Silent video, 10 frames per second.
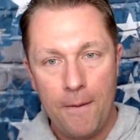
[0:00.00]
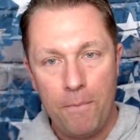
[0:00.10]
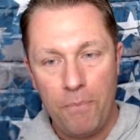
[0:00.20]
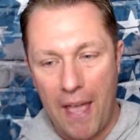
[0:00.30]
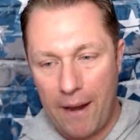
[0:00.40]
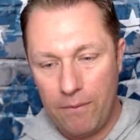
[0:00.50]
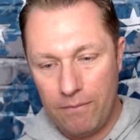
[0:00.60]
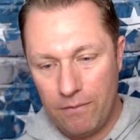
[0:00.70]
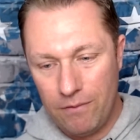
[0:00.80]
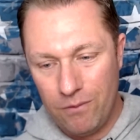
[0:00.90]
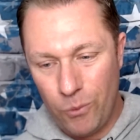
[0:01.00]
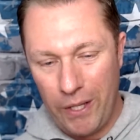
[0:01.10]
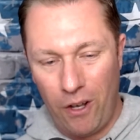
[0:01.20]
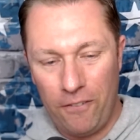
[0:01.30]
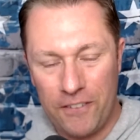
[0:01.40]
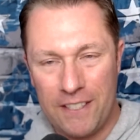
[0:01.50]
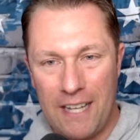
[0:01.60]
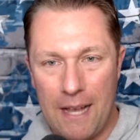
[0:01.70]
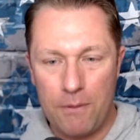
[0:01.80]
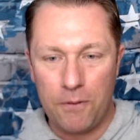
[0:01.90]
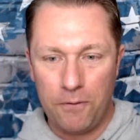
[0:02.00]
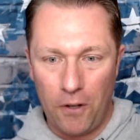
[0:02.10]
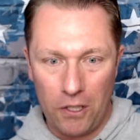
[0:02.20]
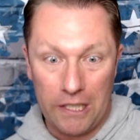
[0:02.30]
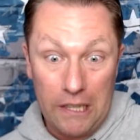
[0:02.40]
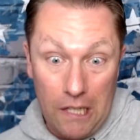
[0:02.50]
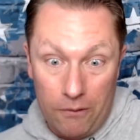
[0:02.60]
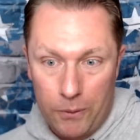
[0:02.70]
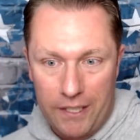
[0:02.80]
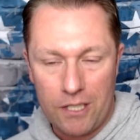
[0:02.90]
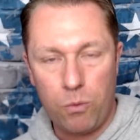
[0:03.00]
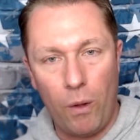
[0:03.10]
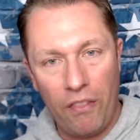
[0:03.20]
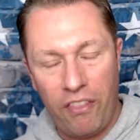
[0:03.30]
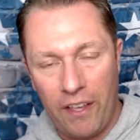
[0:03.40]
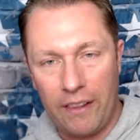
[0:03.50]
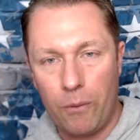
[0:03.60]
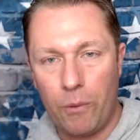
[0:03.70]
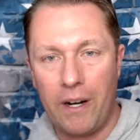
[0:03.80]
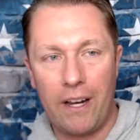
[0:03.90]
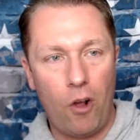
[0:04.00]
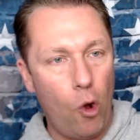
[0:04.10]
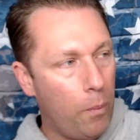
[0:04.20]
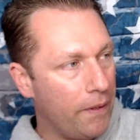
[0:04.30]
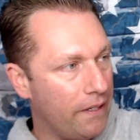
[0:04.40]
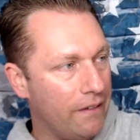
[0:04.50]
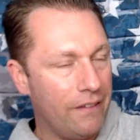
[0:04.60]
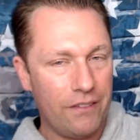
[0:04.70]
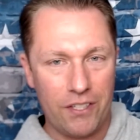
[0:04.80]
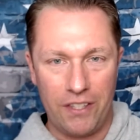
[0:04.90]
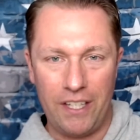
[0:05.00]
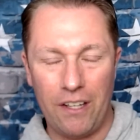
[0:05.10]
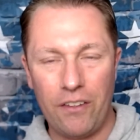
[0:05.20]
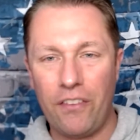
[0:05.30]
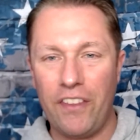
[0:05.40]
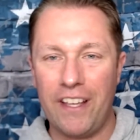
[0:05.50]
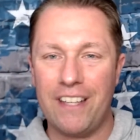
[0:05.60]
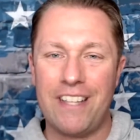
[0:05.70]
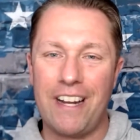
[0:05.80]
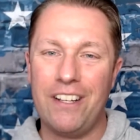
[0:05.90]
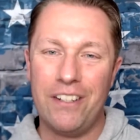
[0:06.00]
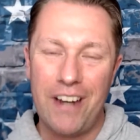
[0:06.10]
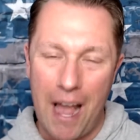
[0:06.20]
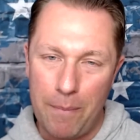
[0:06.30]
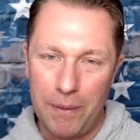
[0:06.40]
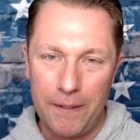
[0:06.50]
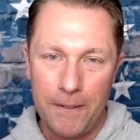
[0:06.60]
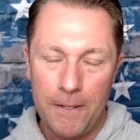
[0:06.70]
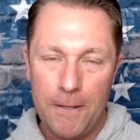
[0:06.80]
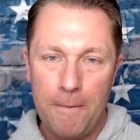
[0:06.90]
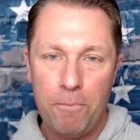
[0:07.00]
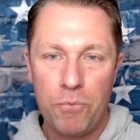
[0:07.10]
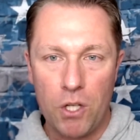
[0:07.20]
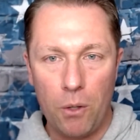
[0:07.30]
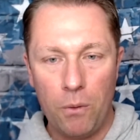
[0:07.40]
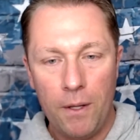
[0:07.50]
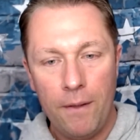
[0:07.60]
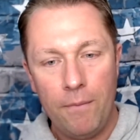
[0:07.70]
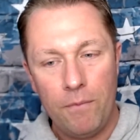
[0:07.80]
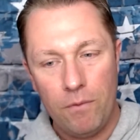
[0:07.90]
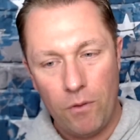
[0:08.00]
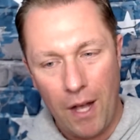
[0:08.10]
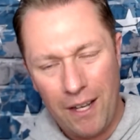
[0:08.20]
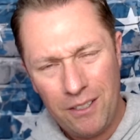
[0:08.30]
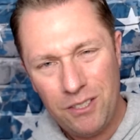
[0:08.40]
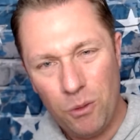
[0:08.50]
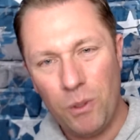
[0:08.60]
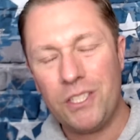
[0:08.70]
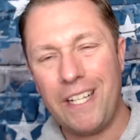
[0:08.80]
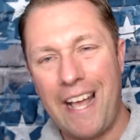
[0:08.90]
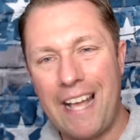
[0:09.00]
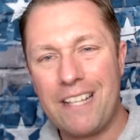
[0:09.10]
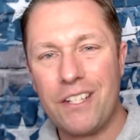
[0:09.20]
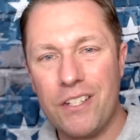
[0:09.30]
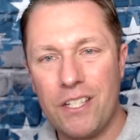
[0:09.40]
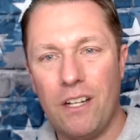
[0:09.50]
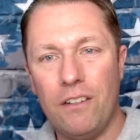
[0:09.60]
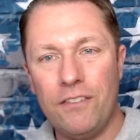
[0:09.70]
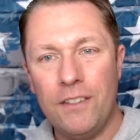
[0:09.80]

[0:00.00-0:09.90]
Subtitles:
that we oftentimes fall in love with this one thing that we're not open to the other things that could happen. So I also want you to ask yourself,